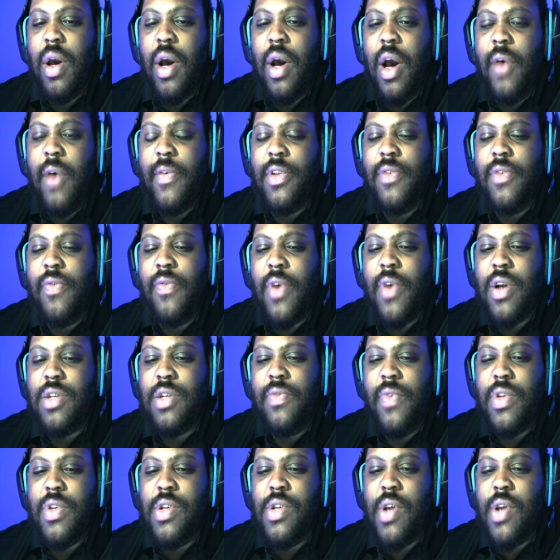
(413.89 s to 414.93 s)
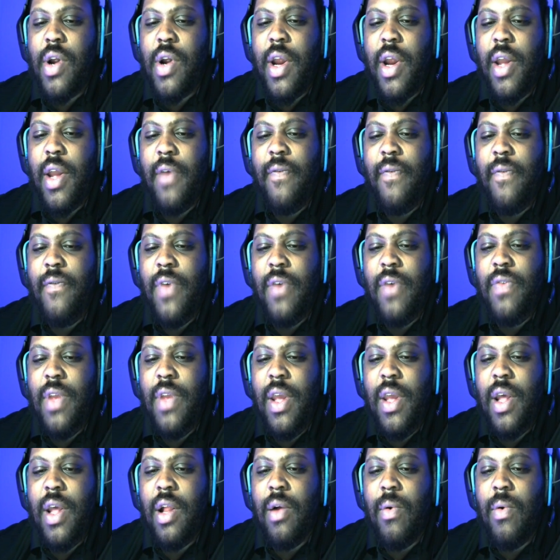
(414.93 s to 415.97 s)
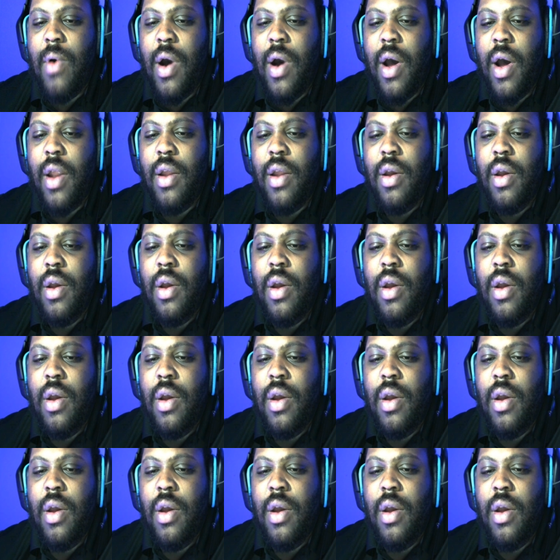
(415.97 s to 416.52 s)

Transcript: of its first Venturi fifty kilowatt